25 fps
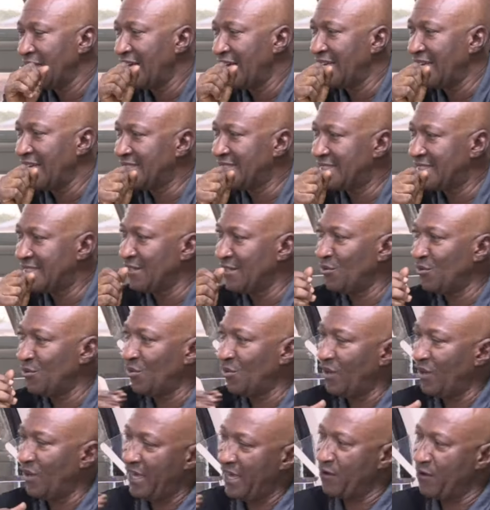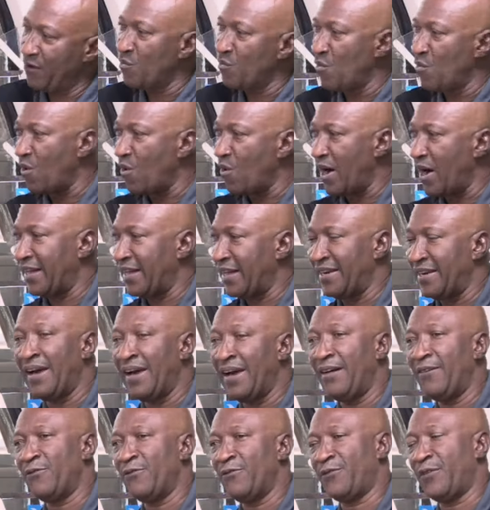And you know, and
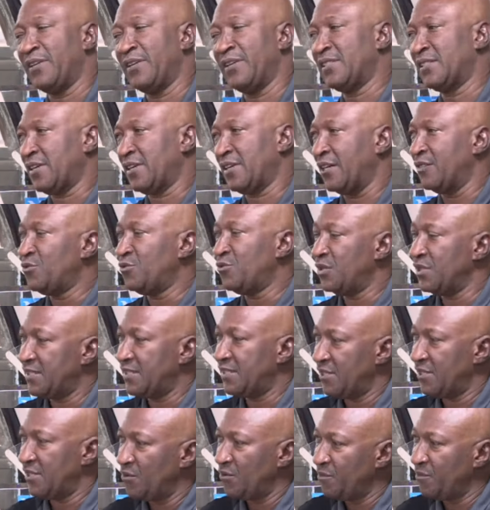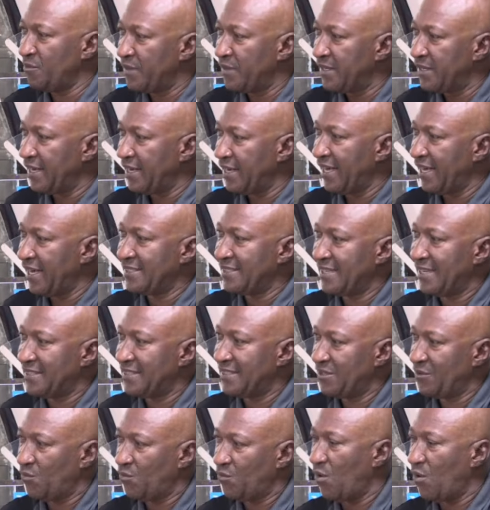Moana, French countries, and maybe I
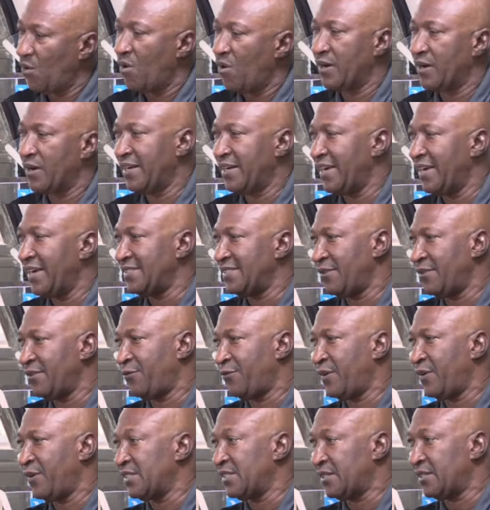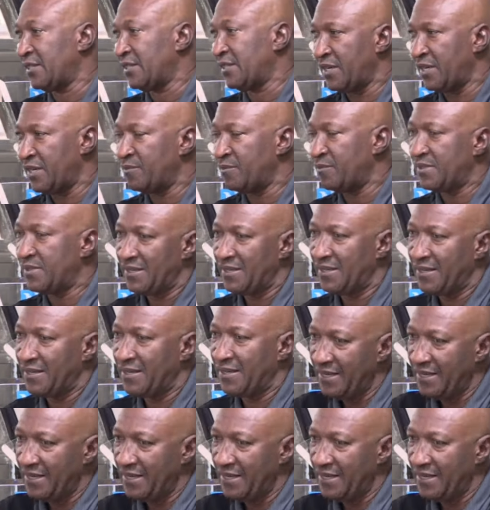started to organize the friendship games